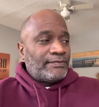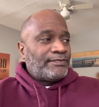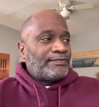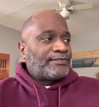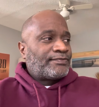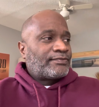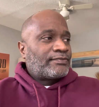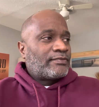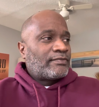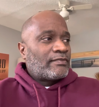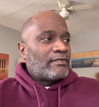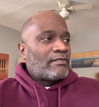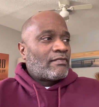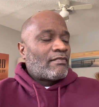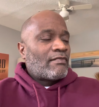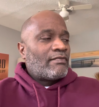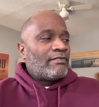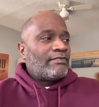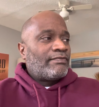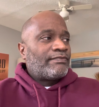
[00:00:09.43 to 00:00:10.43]

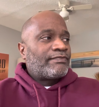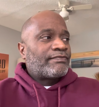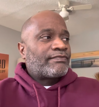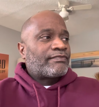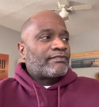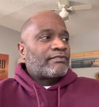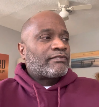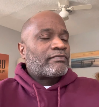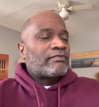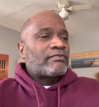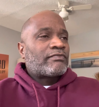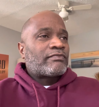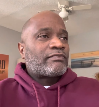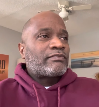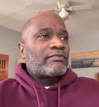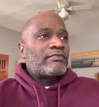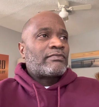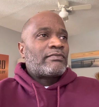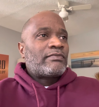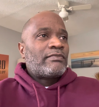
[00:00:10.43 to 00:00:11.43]

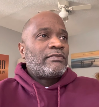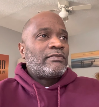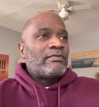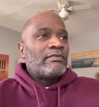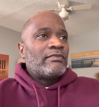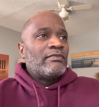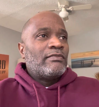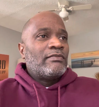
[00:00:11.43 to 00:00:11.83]
(no one is talking)